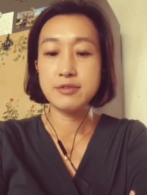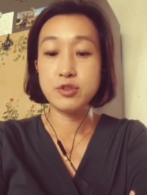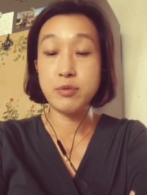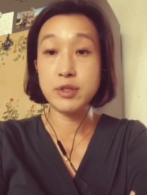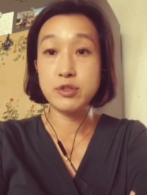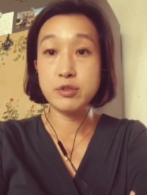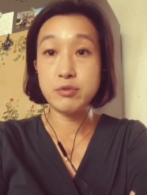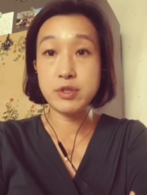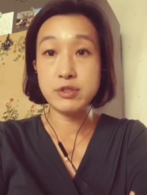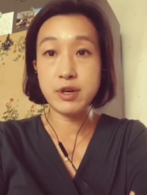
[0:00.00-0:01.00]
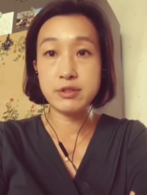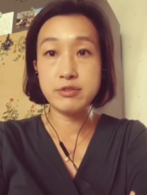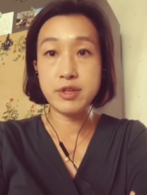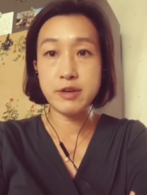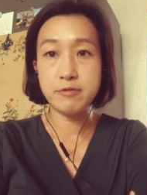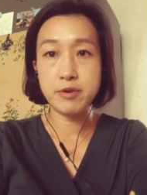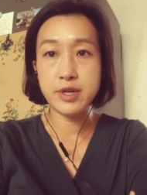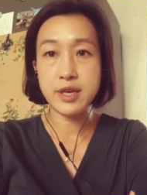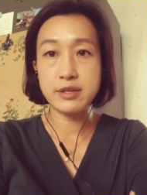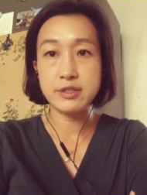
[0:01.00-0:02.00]
What you went toddling for
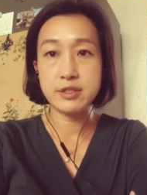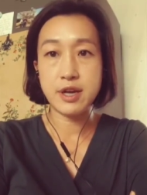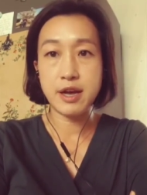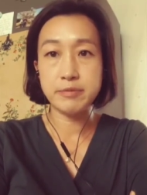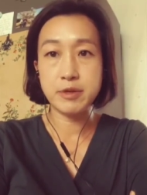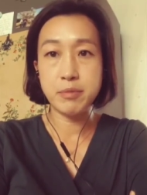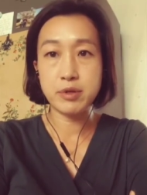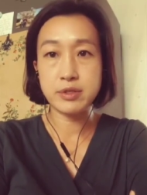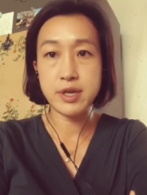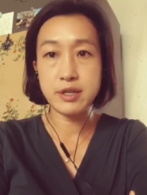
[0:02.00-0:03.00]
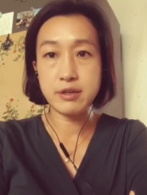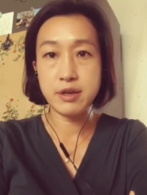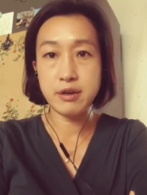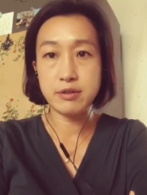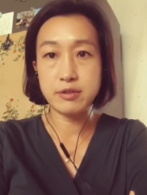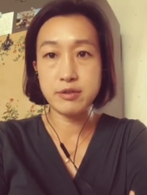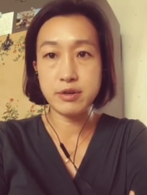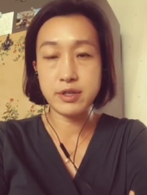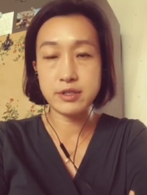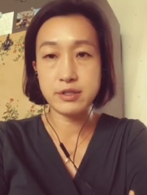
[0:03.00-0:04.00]
years after mosquito caught you
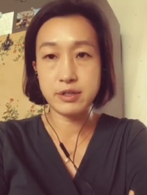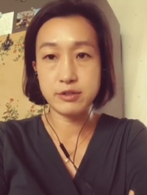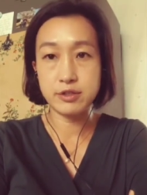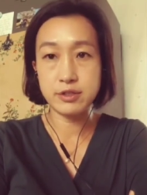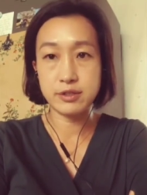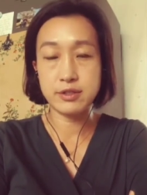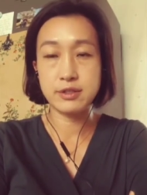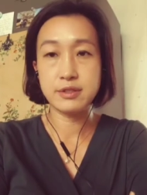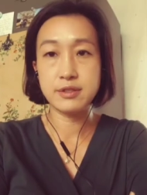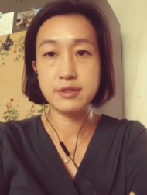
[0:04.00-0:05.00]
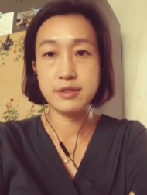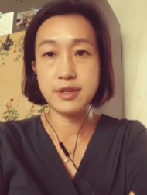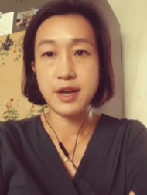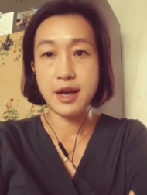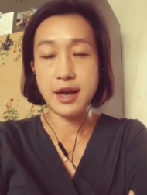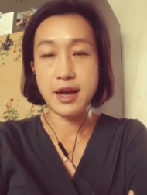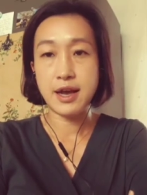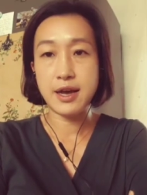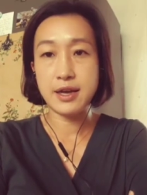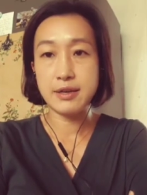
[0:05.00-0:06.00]
are so good.
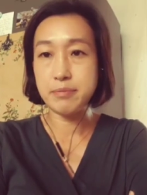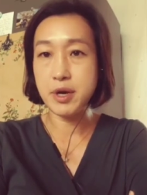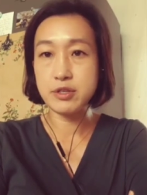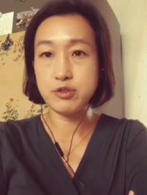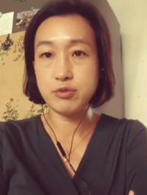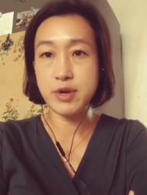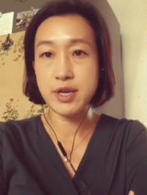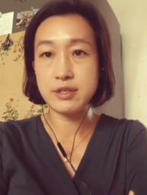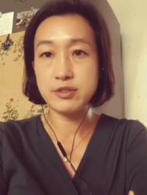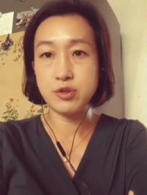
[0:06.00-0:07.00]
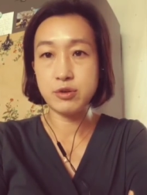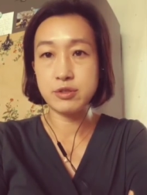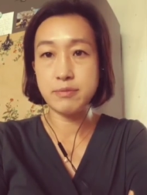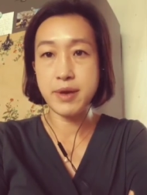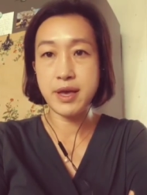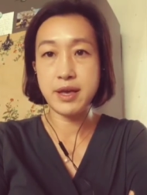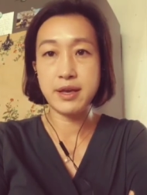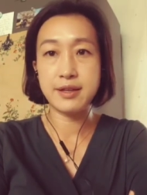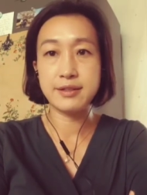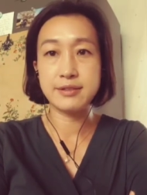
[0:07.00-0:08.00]
I'm a strange old
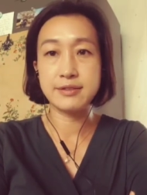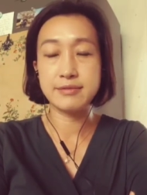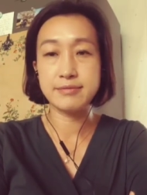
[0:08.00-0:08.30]
man.